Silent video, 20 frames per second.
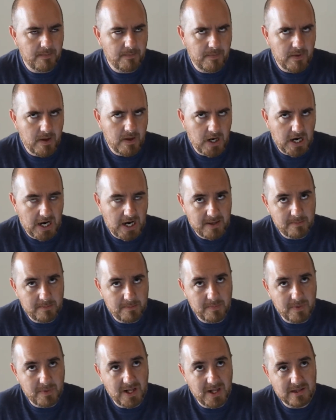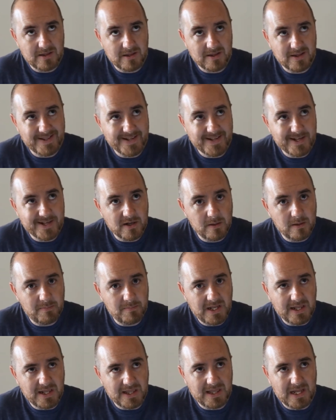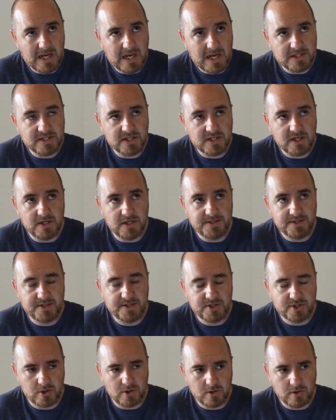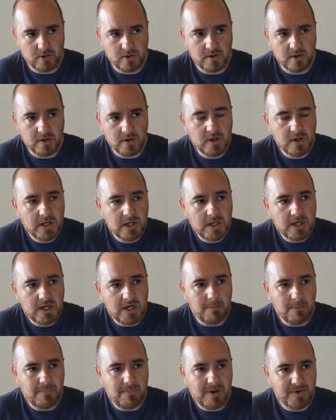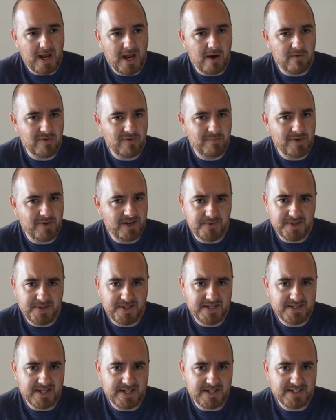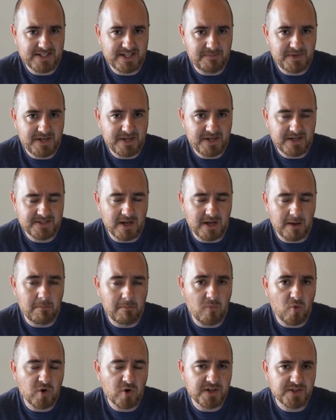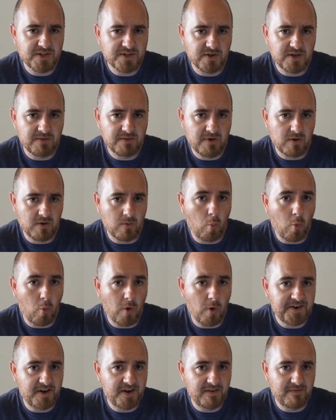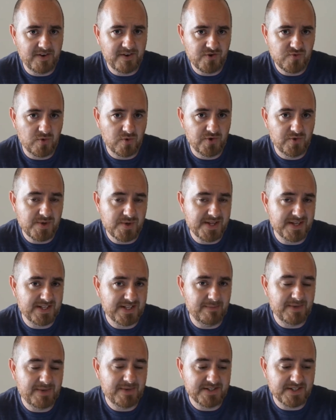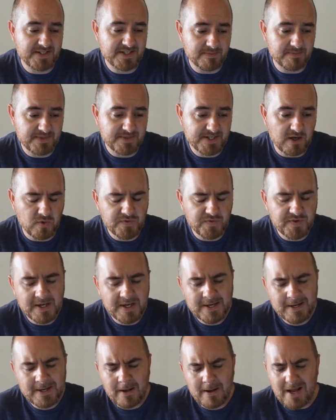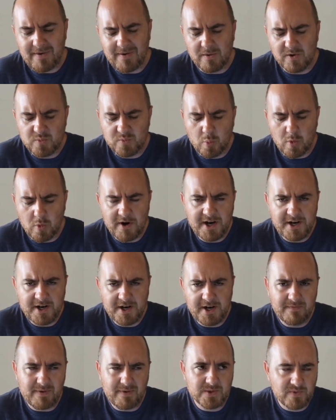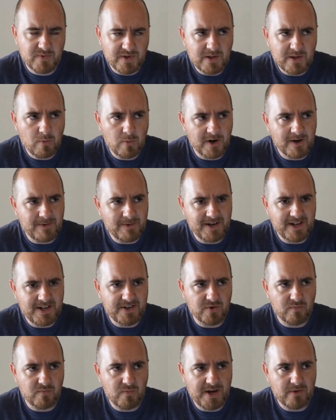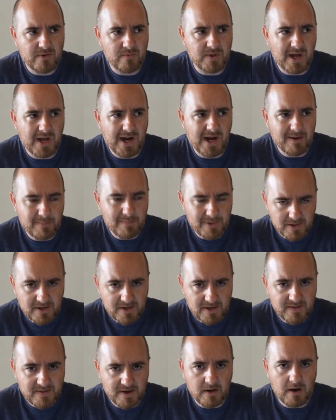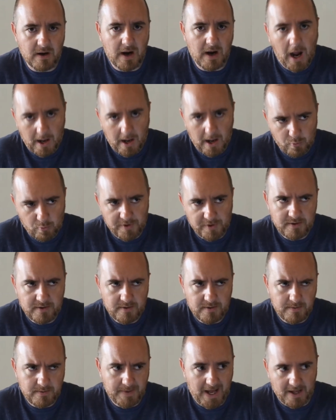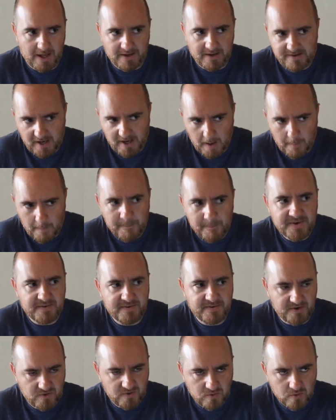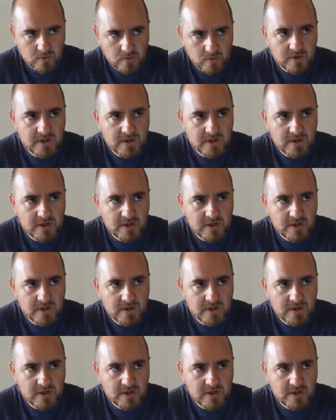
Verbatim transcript: I'm a little bit less concerned about everybody doing the exact same test. I'm more concerned about one individual doing the same test as themselves. If I was really worried about inter-rater reliability, then I would attempt to